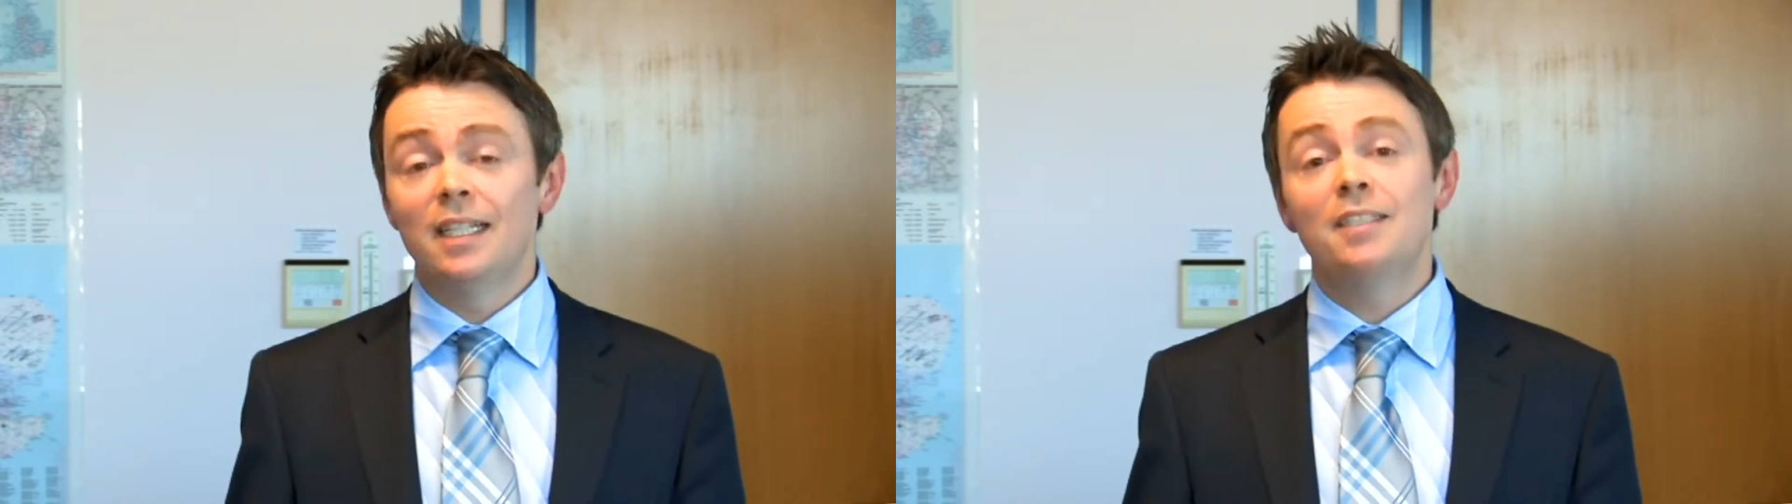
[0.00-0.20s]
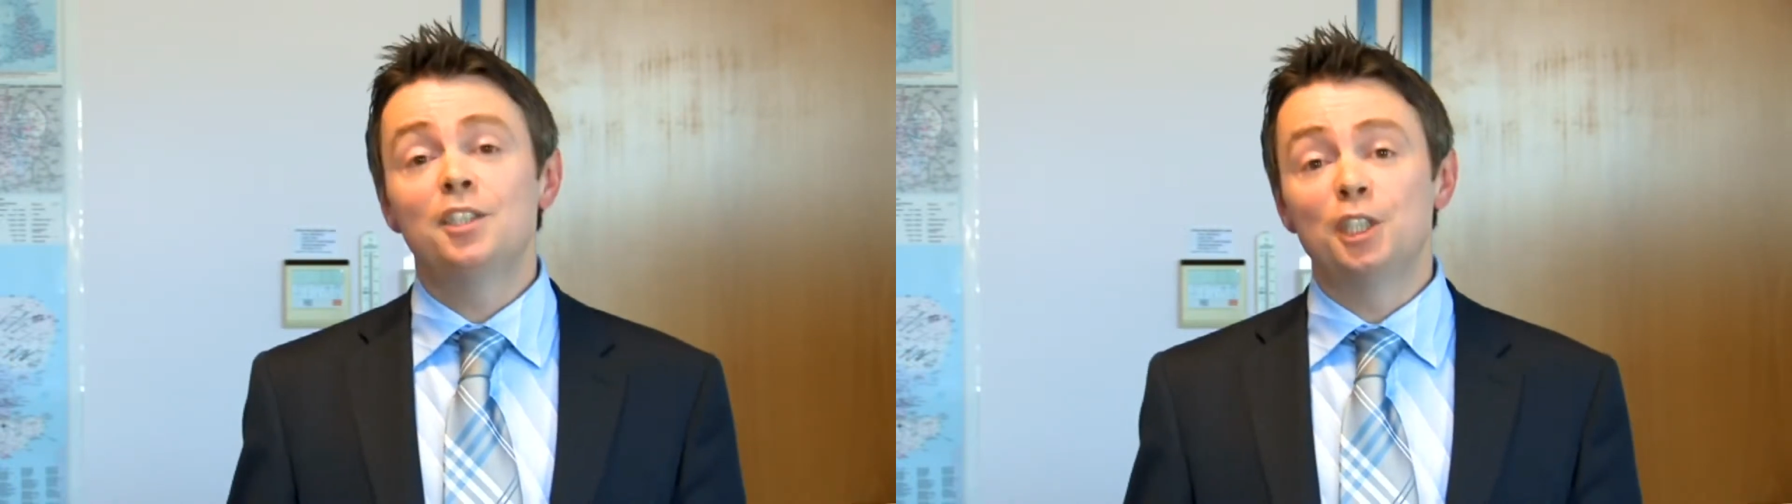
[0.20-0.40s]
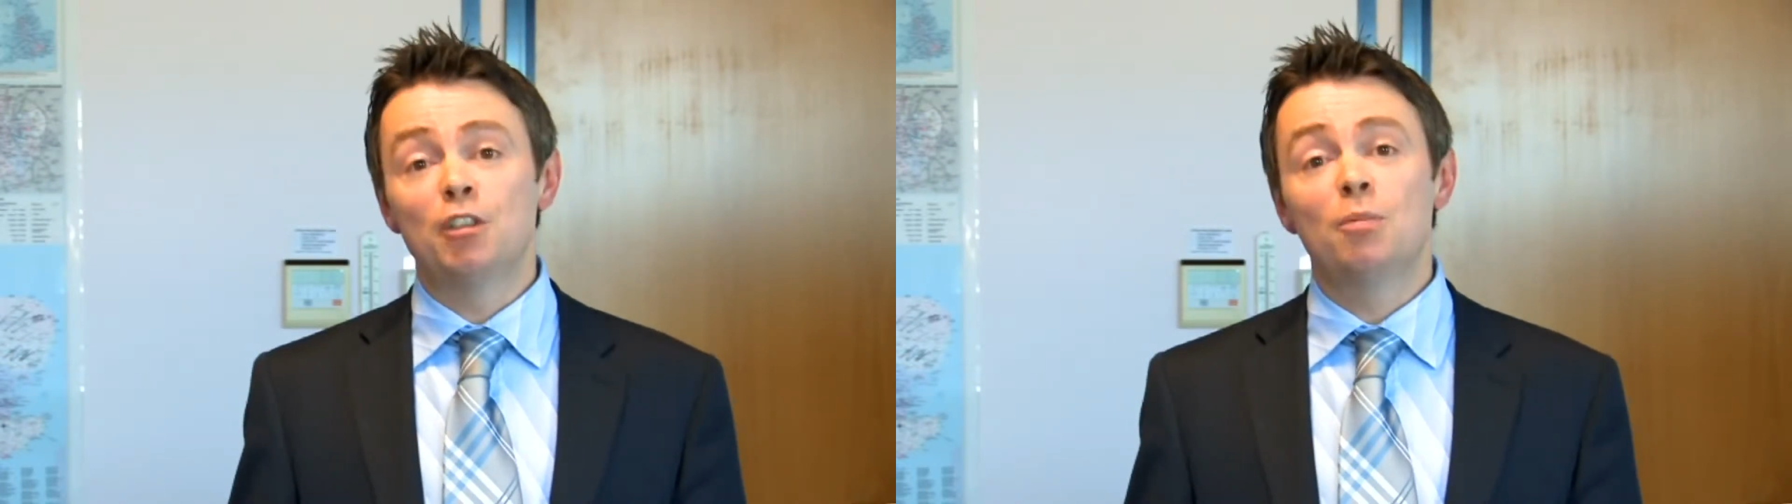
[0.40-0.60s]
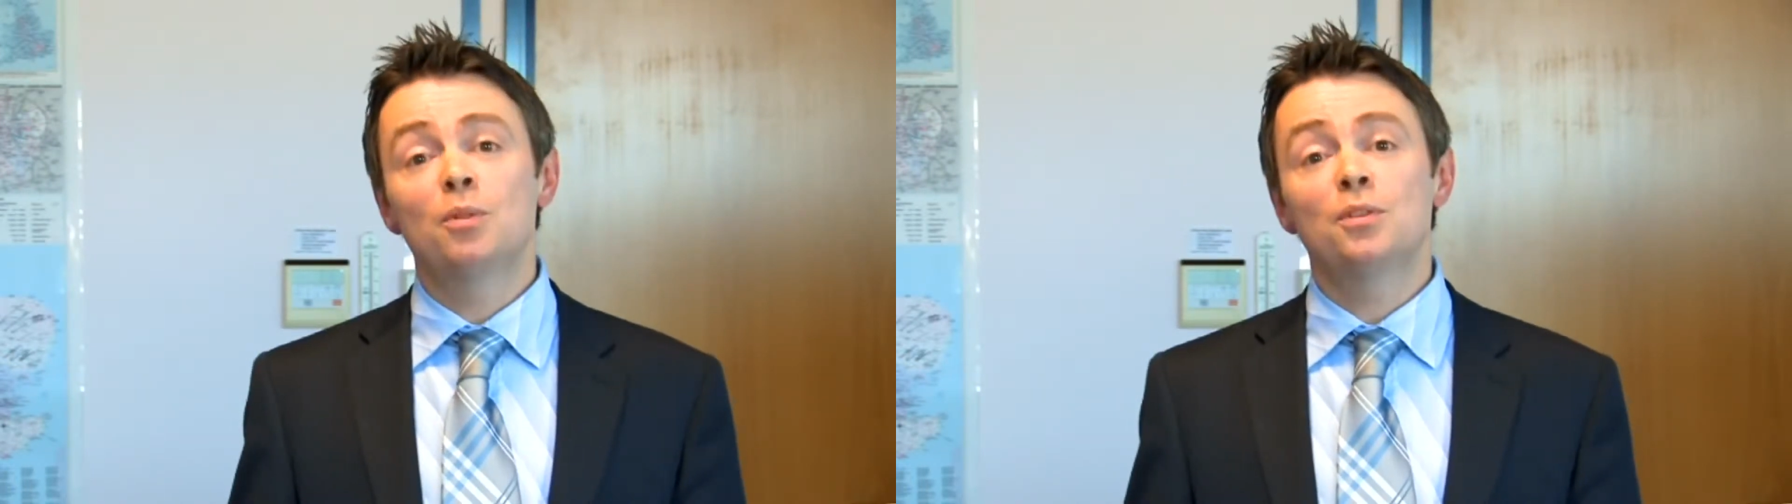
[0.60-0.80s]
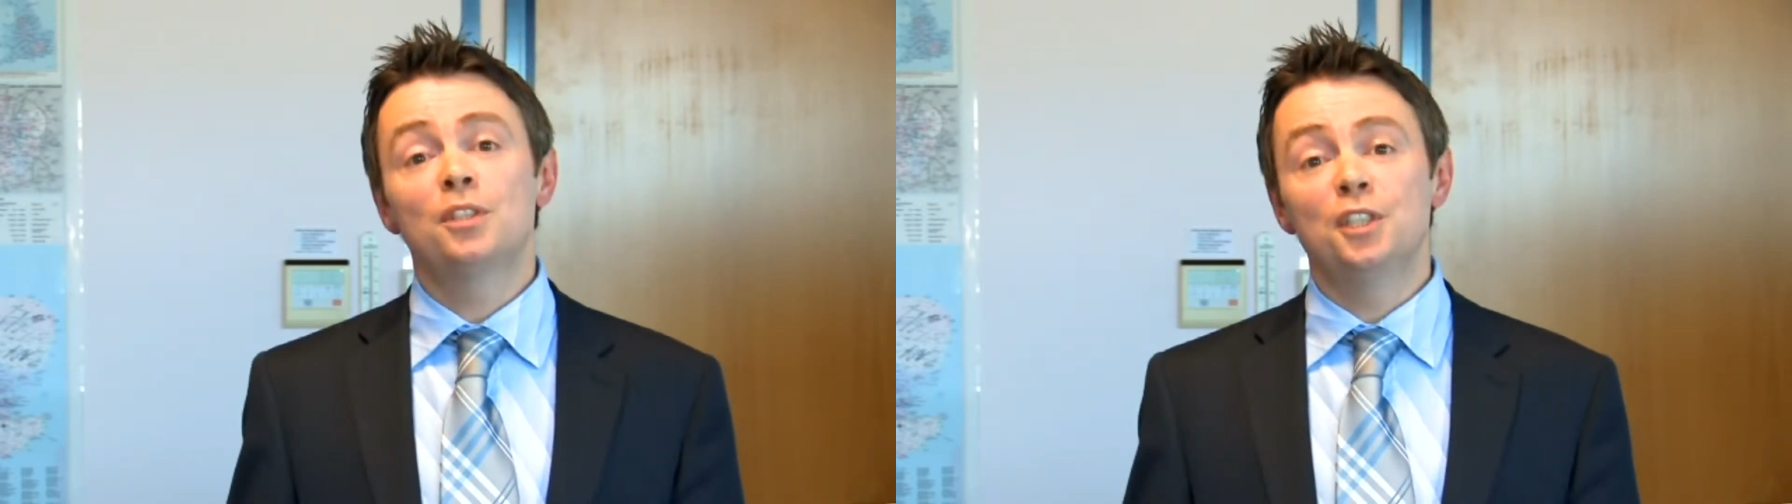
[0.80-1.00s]
is
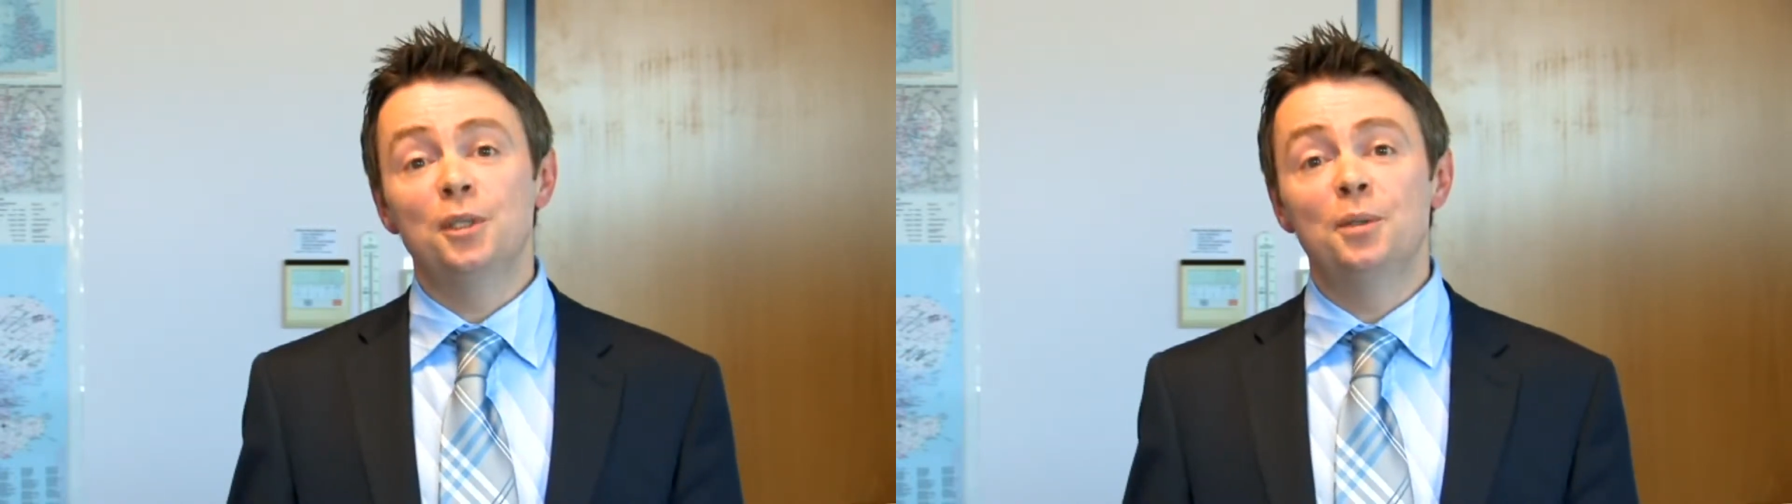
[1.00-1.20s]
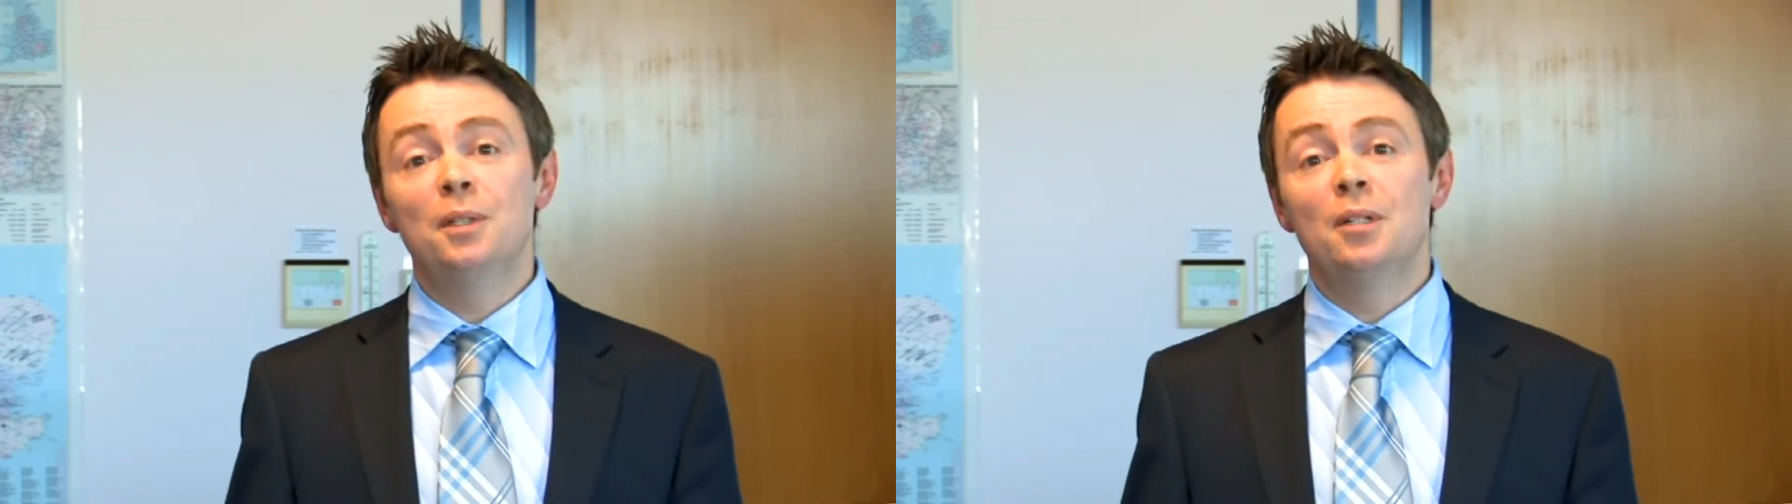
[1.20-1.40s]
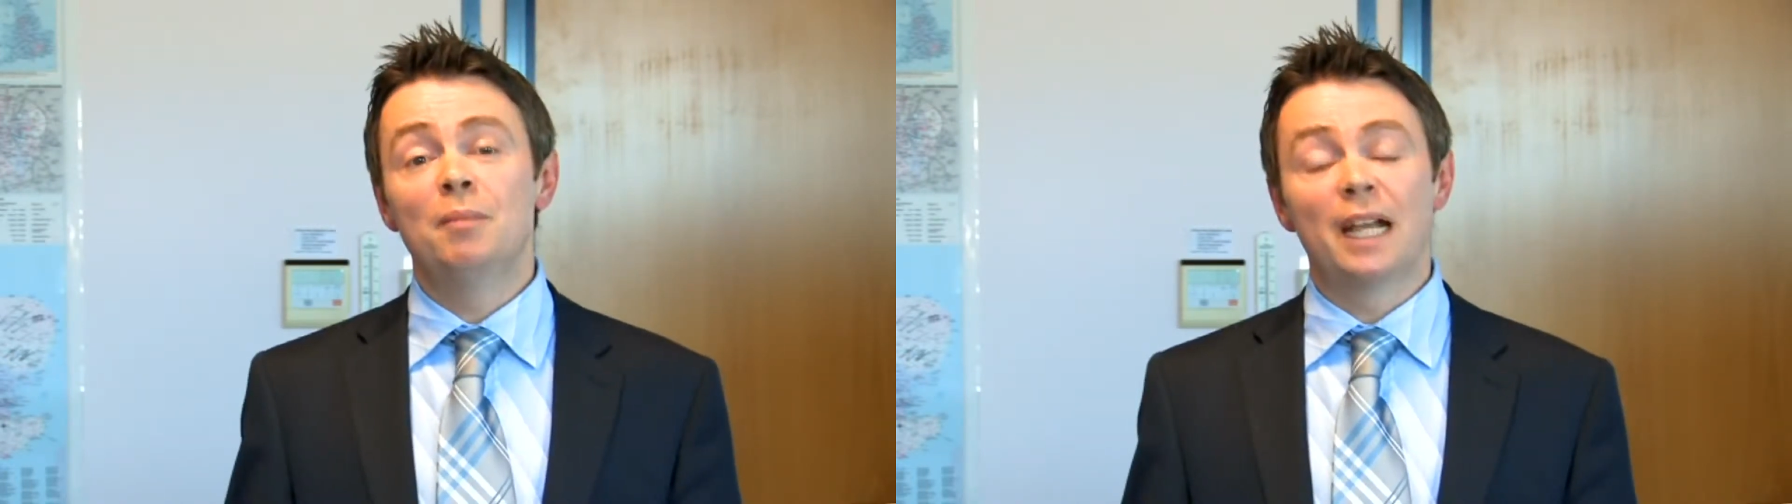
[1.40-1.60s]
Durable's new